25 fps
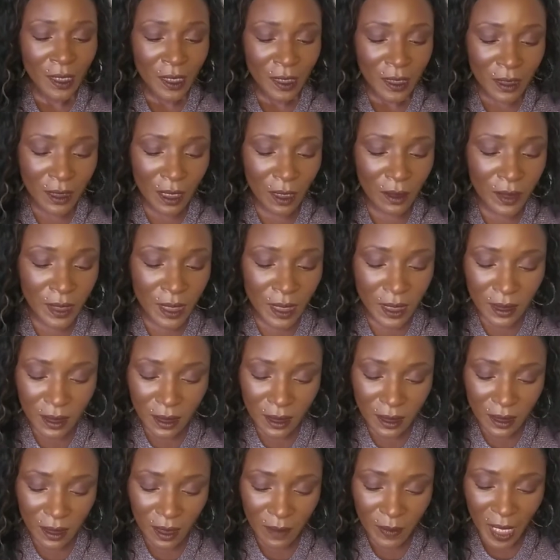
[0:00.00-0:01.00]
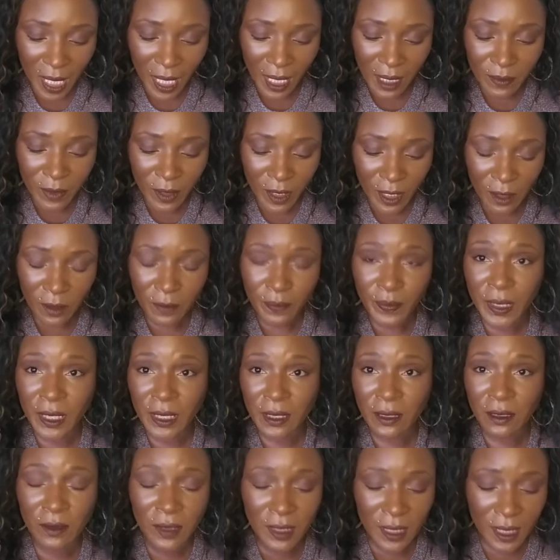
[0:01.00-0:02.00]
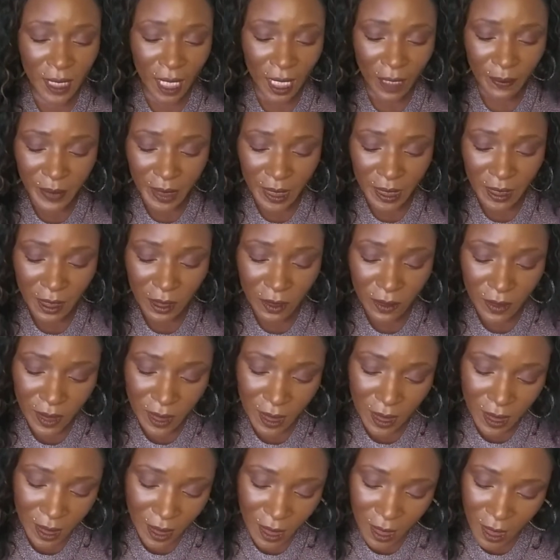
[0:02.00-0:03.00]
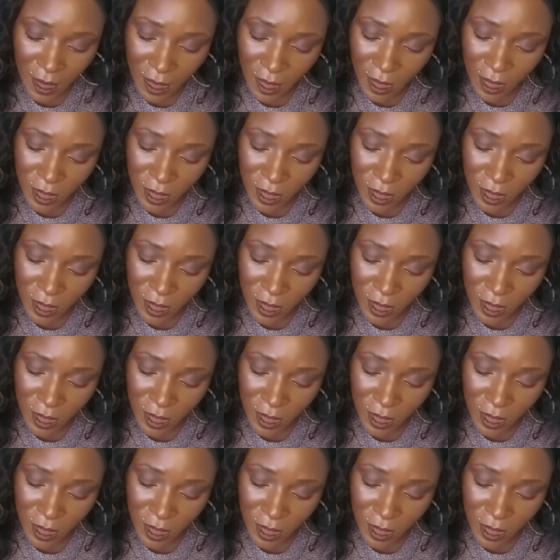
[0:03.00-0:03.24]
So these are some eyebrow pencils that I've been using.